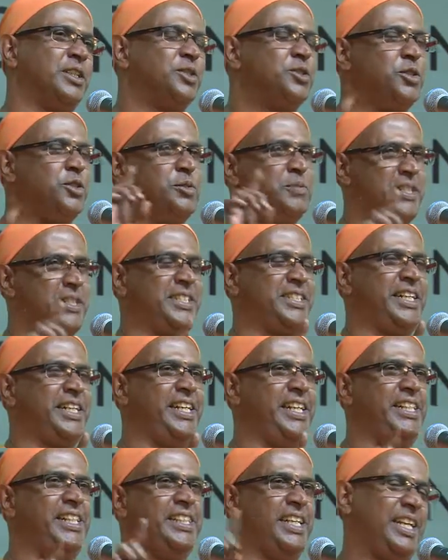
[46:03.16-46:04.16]
So you must
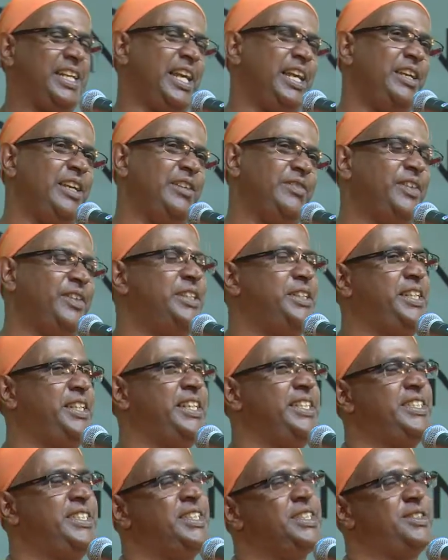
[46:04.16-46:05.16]
study the life and
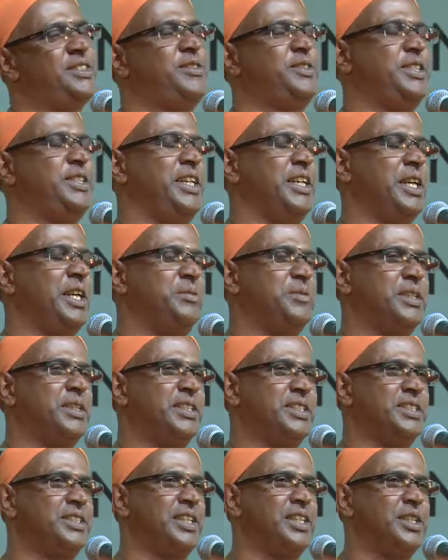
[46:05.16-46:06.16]
teachings of Sri
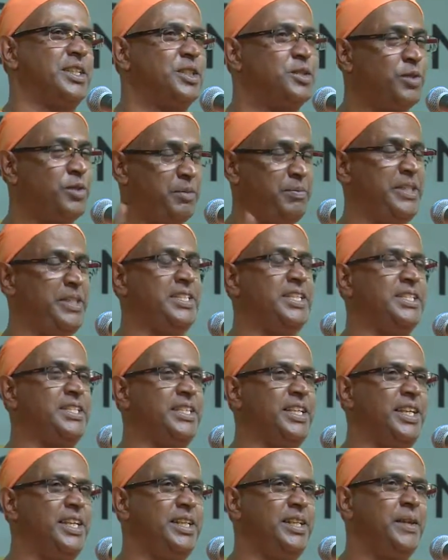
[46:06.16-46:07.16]
Ramakrishna. Swamiji
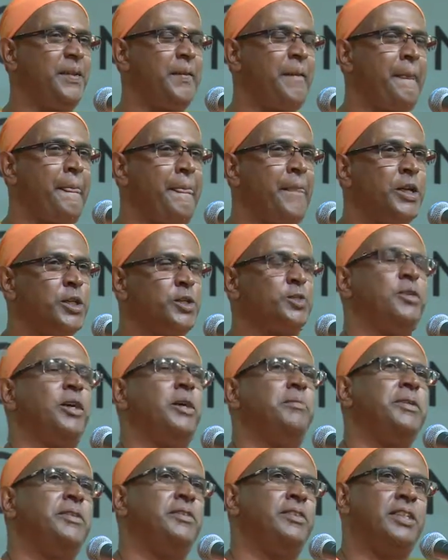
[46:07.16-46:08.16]
said,
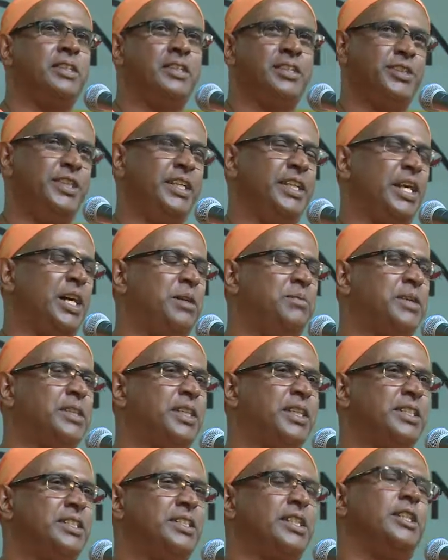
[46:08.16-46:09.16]
Sri
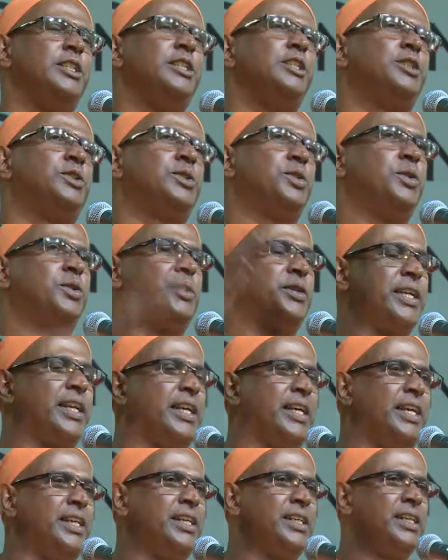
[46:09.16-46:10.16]
Ramakrishna is so
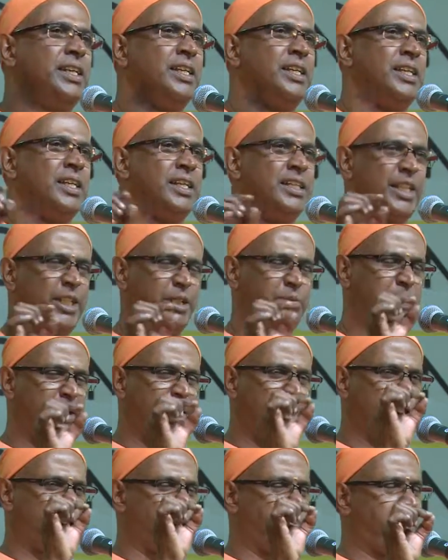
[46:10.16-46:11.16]
great that by
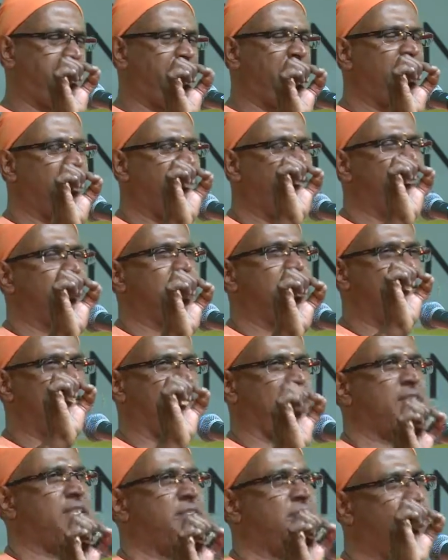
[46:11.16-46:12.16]
a speck of the
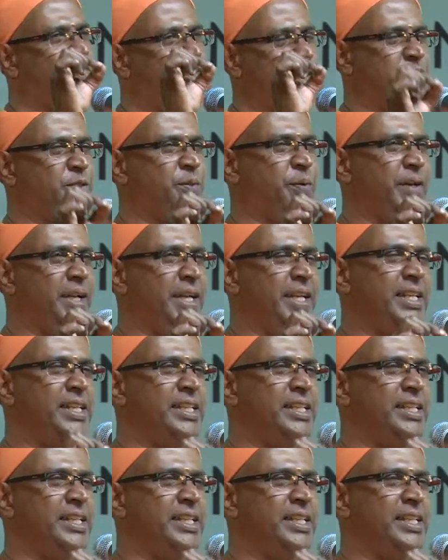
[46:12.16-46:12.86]
dust of his feet,